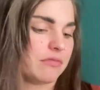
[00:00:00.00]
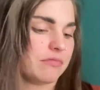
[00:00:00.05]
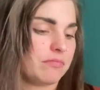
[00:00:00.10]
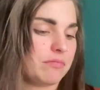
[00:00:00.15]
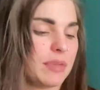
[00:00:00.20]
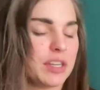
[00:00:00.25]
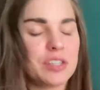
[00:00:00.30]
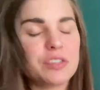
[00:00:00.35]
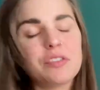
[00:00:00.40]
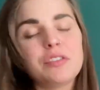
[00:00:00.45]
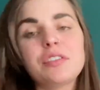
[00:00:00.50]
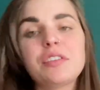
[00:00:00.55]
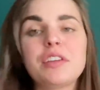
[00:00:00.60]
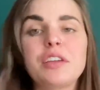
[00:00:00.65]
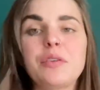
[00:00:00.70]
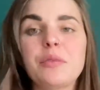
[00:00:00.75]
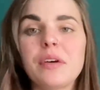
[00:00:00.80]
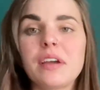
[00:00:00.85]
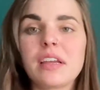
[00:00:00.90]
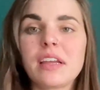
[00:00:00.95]
measure it really
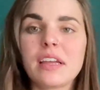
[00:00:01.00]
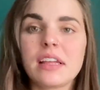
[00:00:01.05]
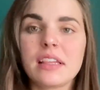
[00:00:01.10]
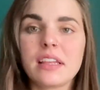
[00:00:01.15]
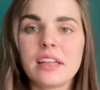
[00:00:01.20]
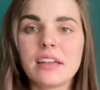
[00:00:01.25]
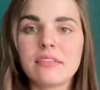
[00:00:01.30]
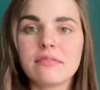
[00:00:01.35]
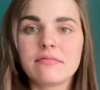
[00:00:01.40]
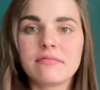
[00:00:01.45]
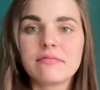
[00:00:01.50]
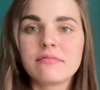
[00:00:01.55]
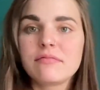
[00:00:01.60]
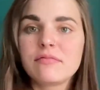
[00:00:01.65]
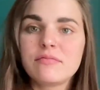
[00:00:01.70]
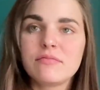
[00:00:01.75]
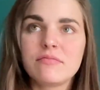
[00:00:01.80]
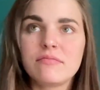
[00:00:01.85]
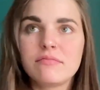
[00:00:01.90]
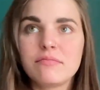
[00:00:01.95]
quick, and then
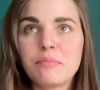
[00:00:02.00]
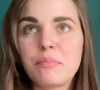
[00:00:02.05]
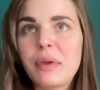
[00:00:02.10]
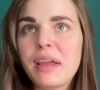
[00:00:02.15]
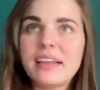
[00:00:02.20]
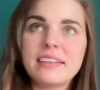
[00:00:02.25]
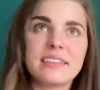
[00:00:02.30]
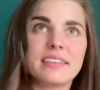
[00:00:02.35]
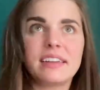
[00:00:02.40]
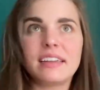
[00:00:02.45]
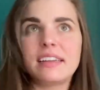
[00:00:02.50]
base an